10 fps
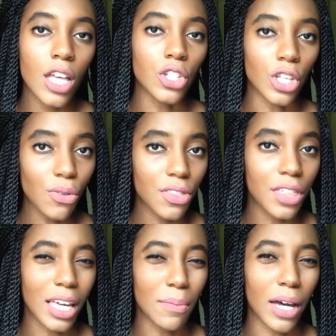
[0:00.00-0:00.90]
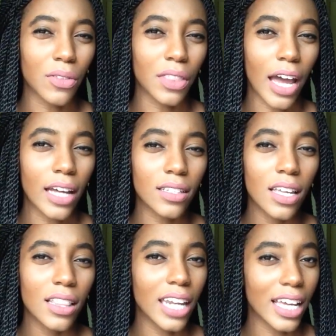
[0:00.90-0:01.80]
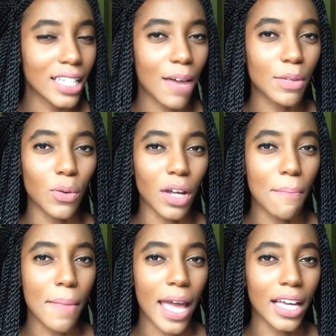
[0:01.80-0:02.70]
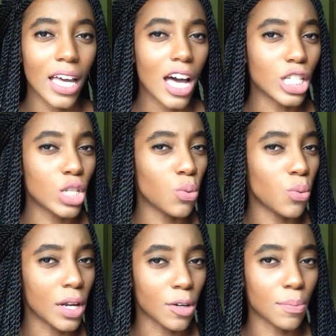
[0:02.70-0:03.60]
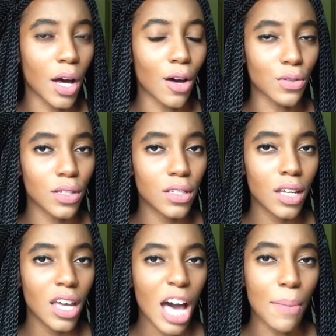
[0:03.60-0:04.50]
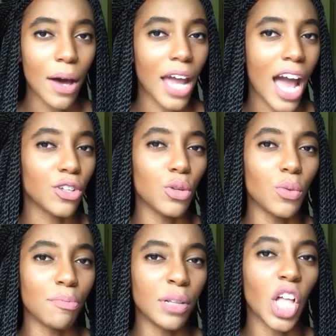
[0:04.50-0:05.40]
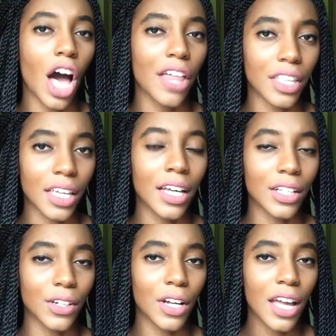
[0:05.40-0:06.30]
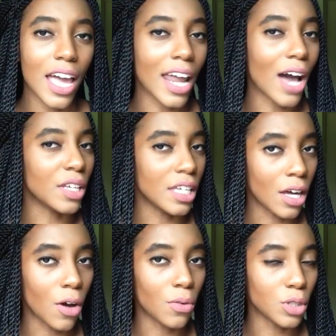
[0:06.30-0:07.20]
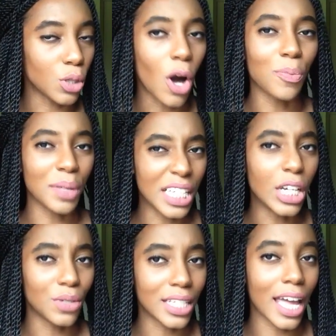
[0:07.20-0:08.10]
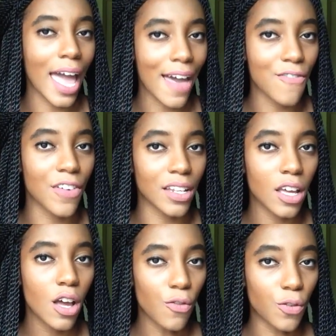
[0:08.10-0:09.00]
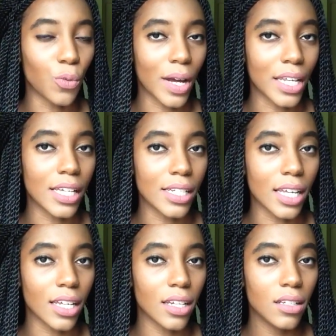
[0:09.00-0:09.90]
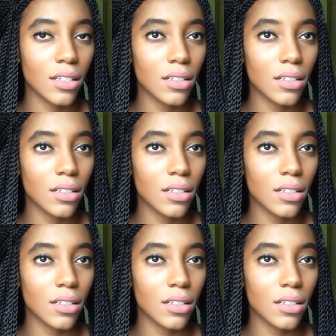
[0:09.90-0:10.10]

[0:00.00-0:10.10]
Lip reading: So you think about that the next time you want to make a Twitter post about how you applaud the killer and how you hope he goes to heaven for what he did.